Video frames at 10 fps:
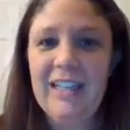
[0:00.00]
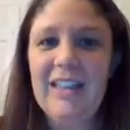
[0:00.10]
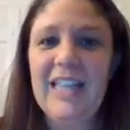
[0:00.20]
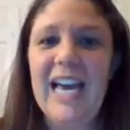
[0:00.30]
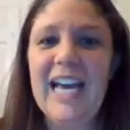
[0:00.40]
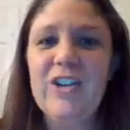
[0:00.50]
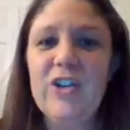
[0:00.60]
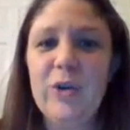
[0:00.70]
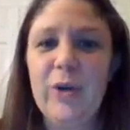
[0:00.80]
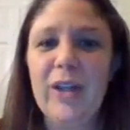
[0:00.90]
Then
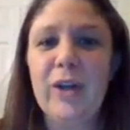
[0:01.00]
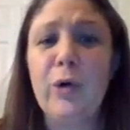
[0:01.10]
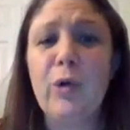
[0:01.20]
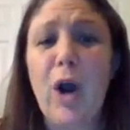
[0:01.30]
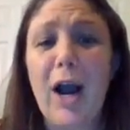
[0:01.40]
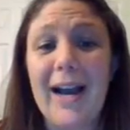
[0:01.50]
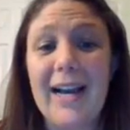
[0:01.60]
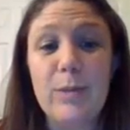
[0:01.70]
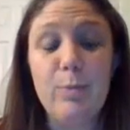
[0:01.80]
Judith cries